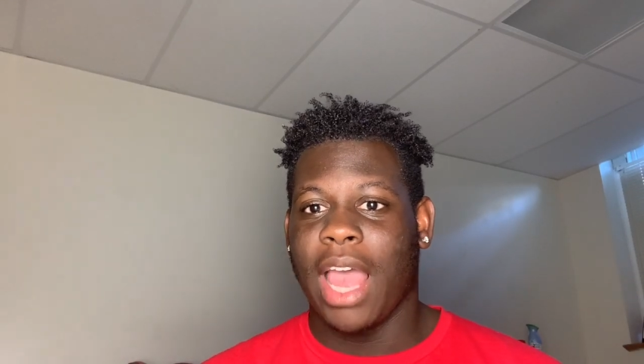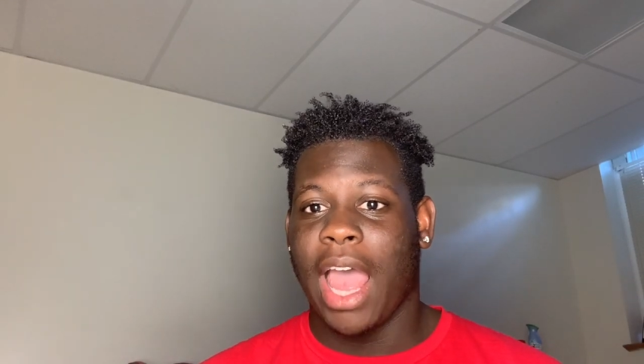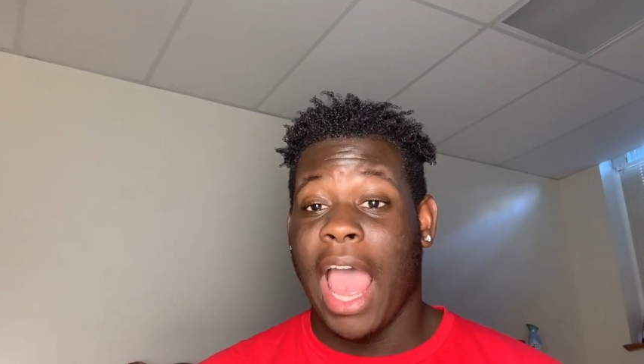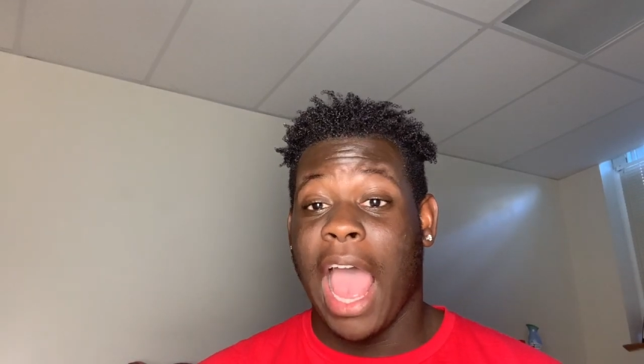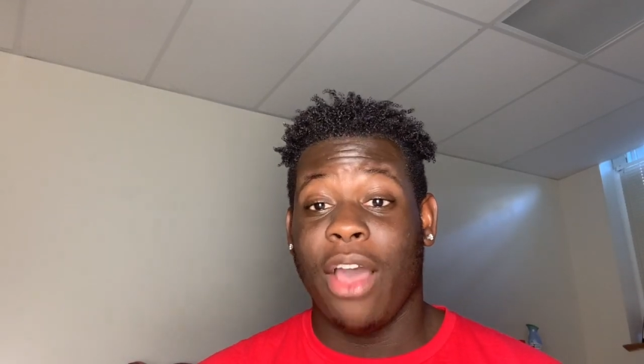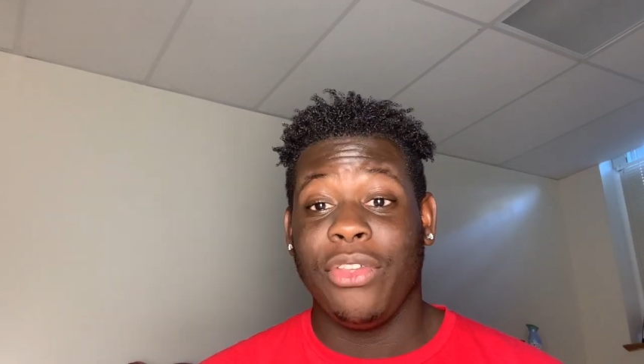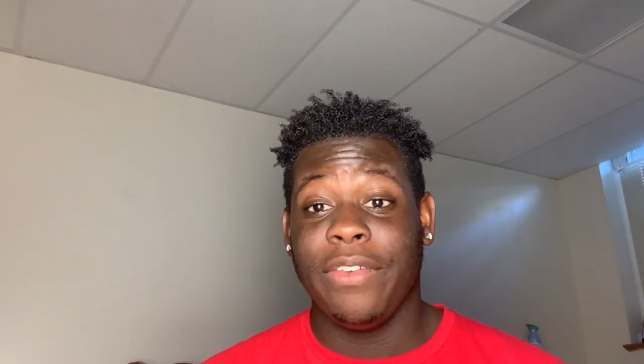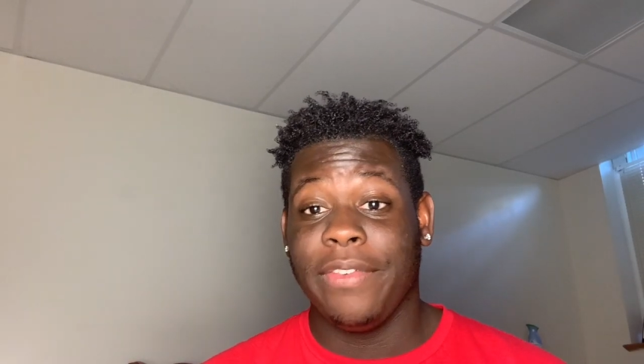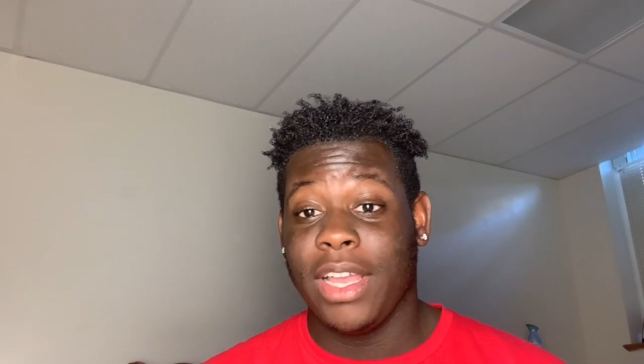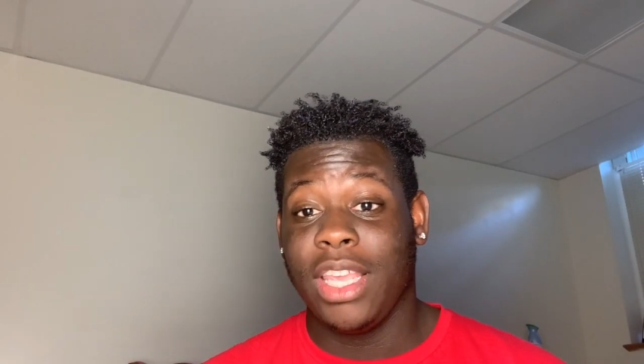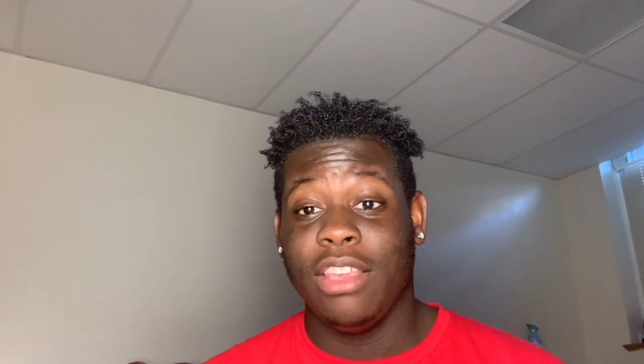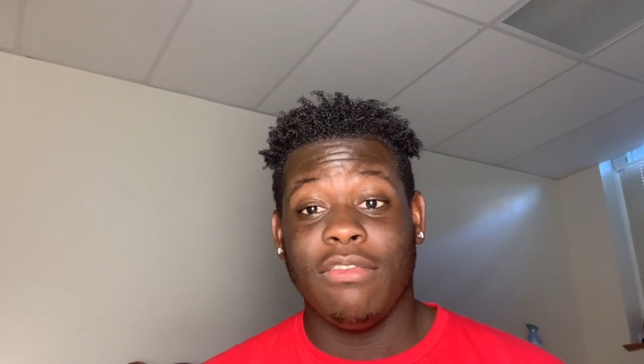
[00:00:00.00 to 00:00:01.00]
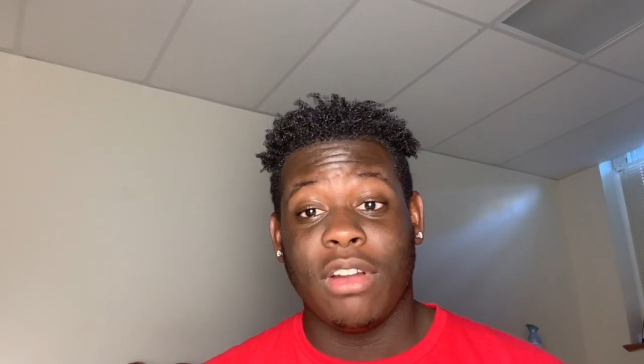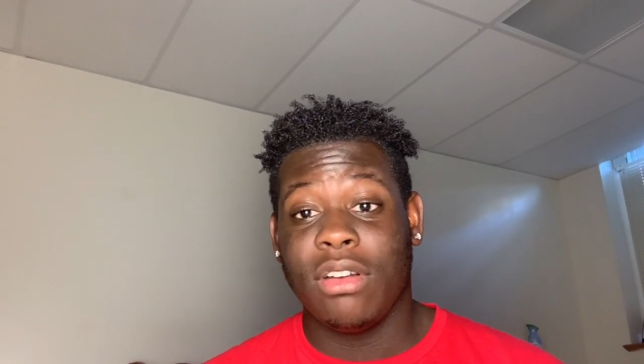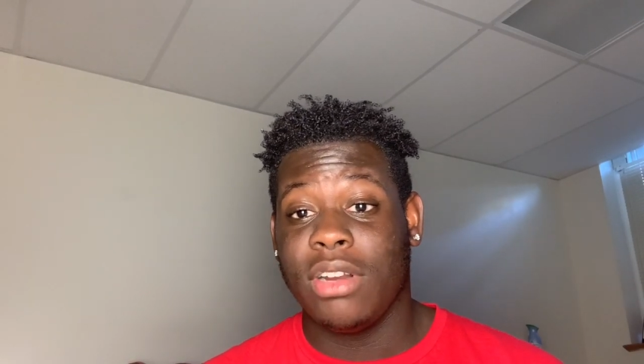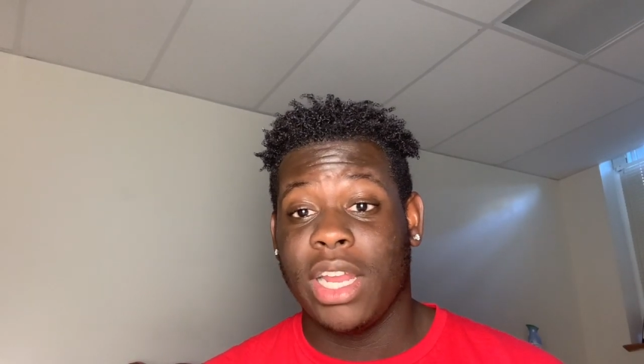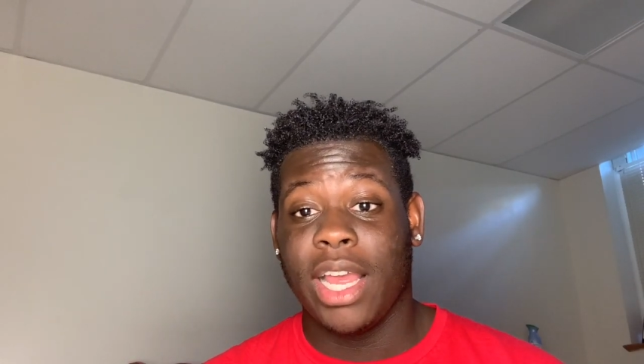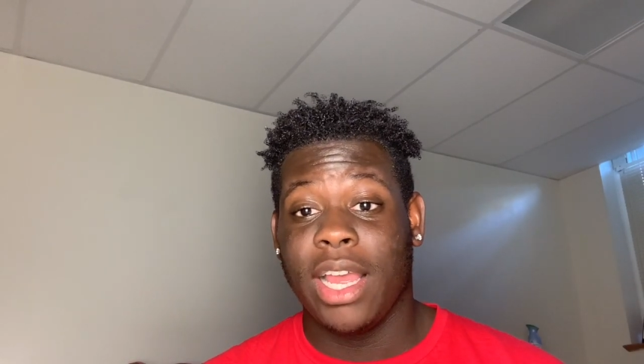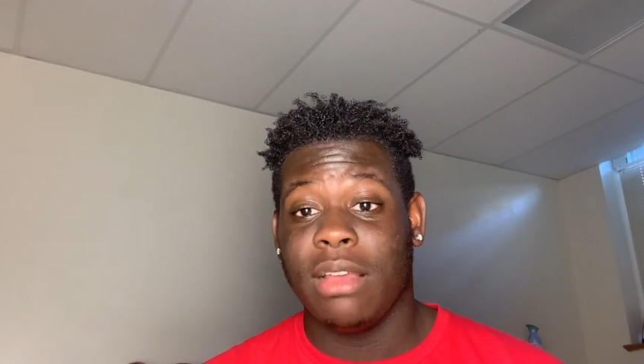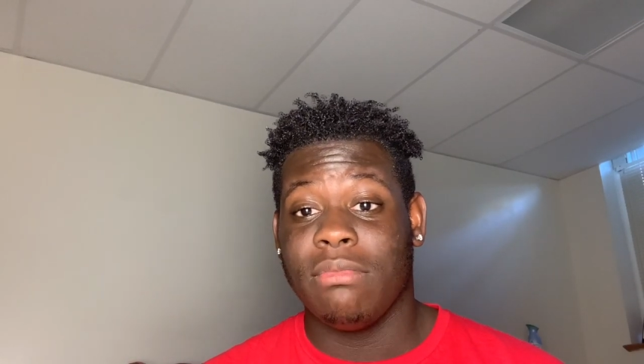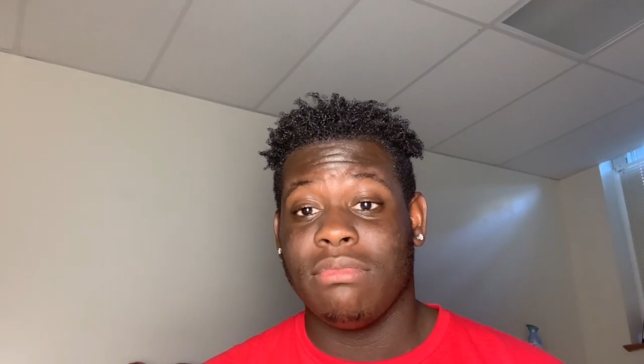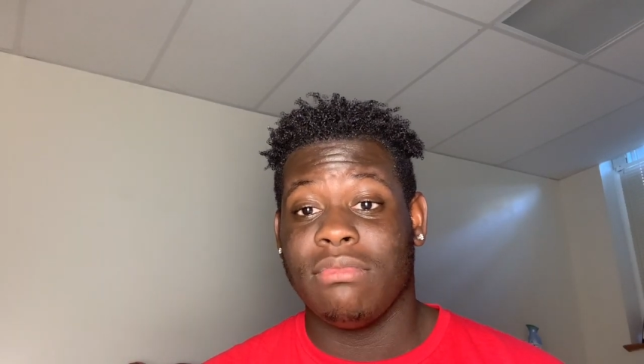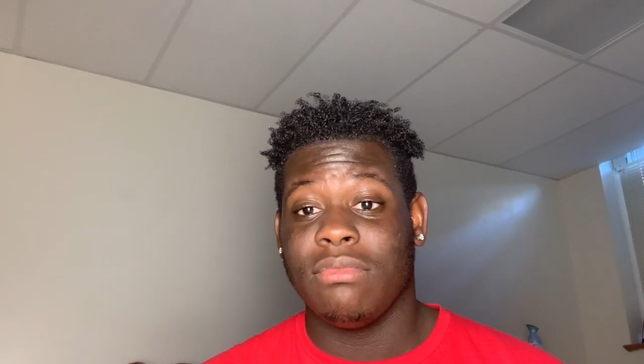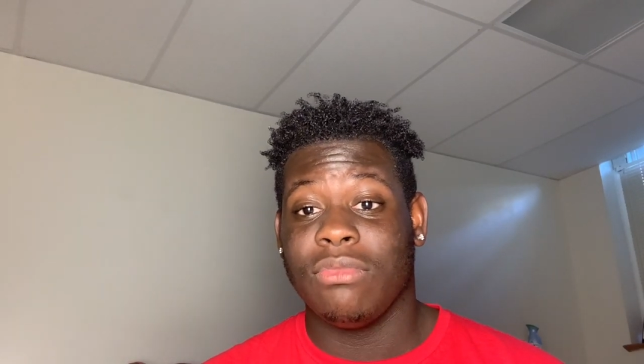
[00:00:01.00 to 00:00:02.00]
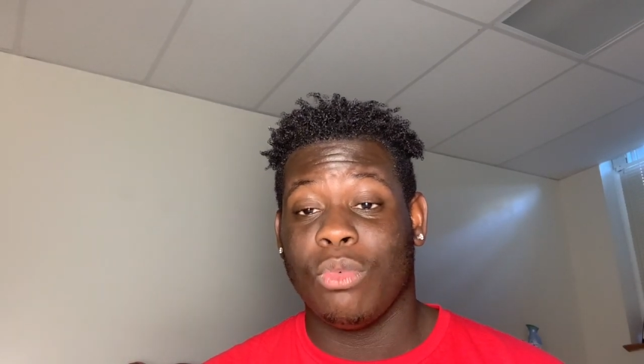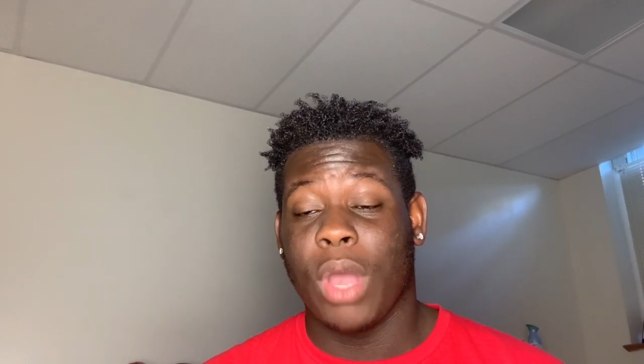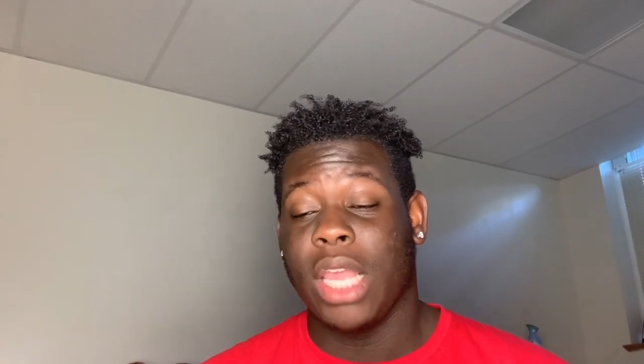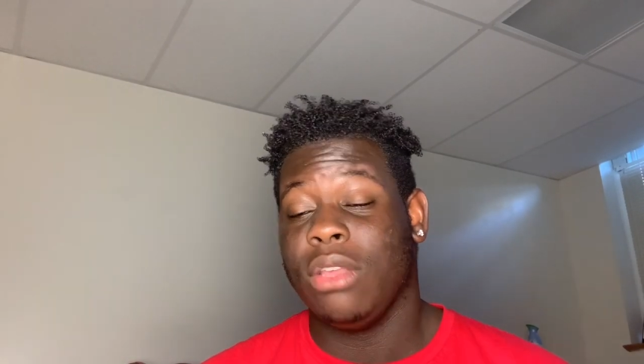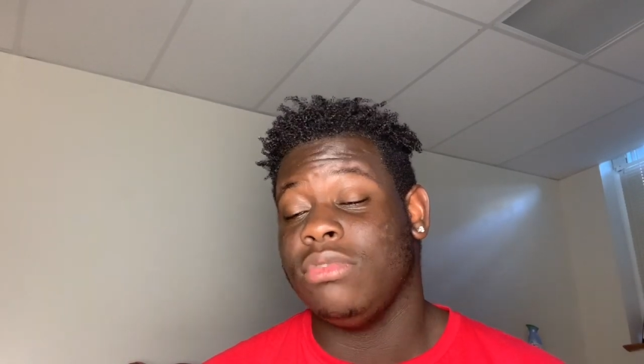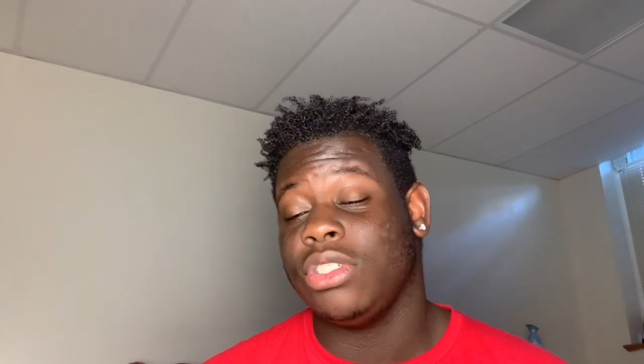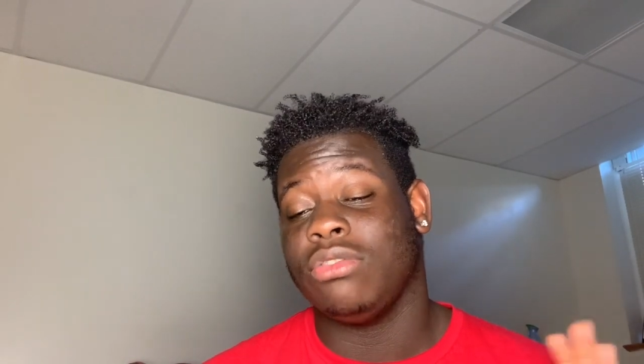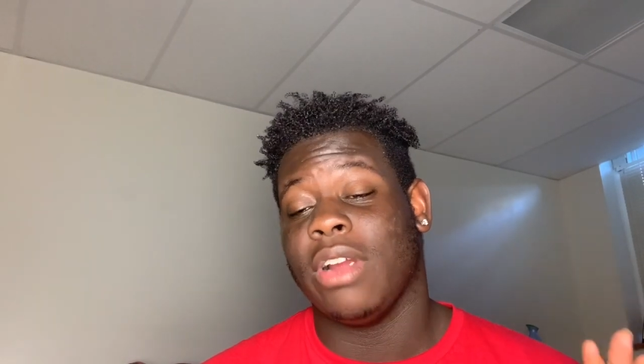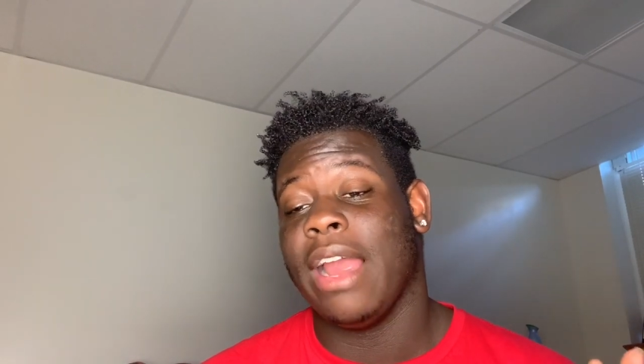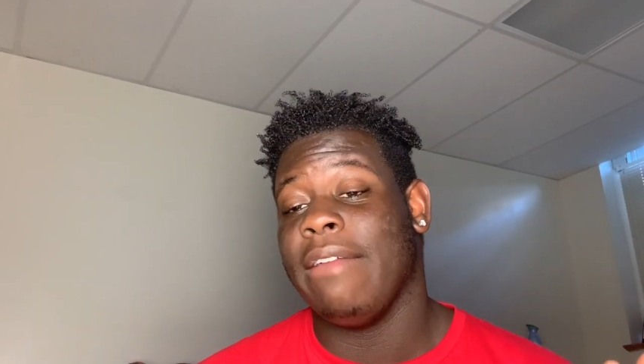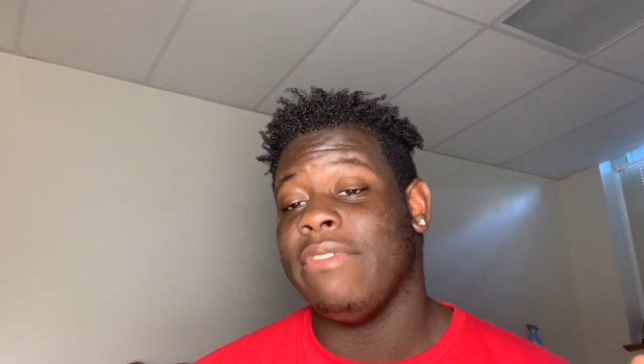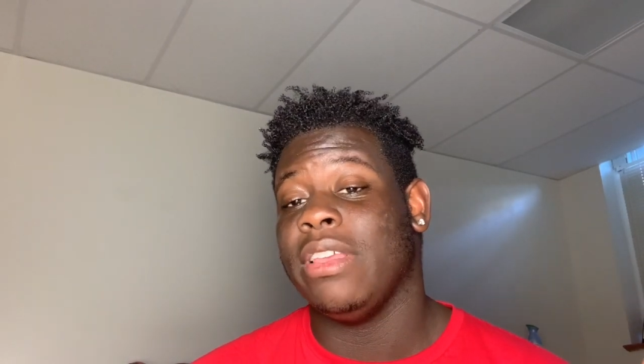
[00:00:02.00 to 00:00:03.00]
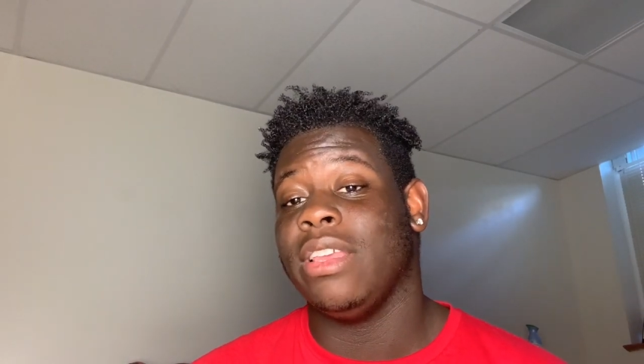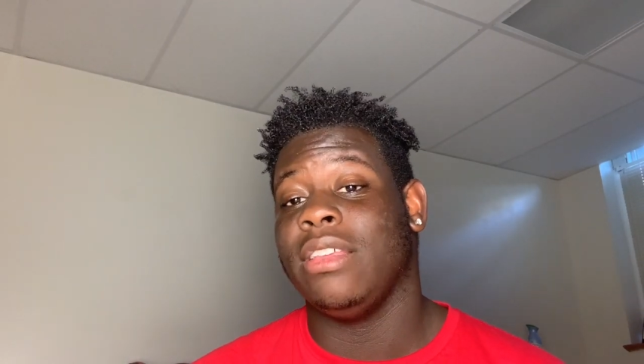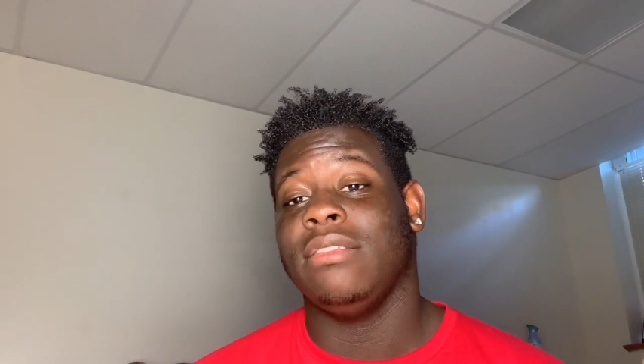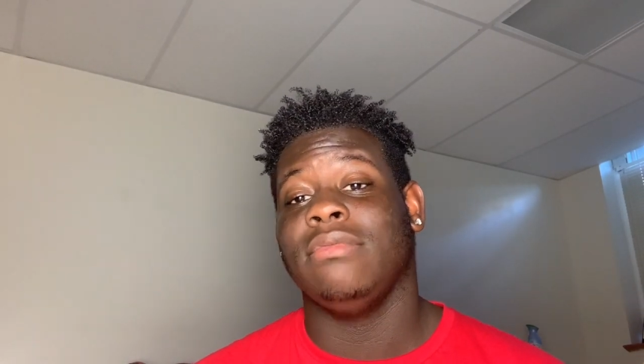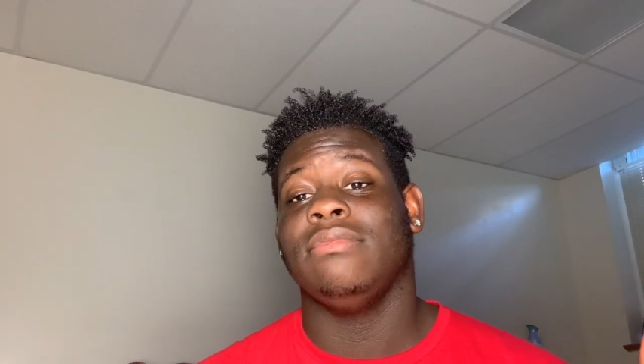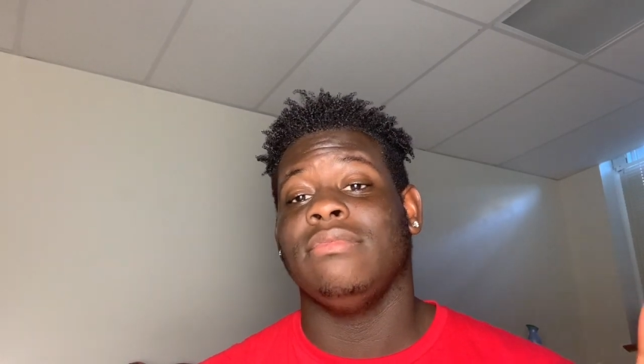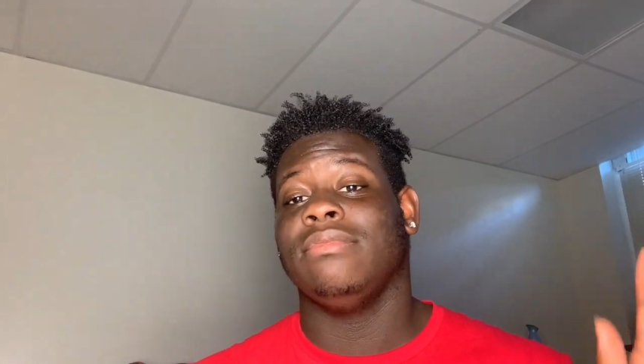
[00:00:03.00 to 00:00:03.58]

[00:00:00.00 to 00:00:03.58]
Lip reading: How the fuck he rolled up while he was driving,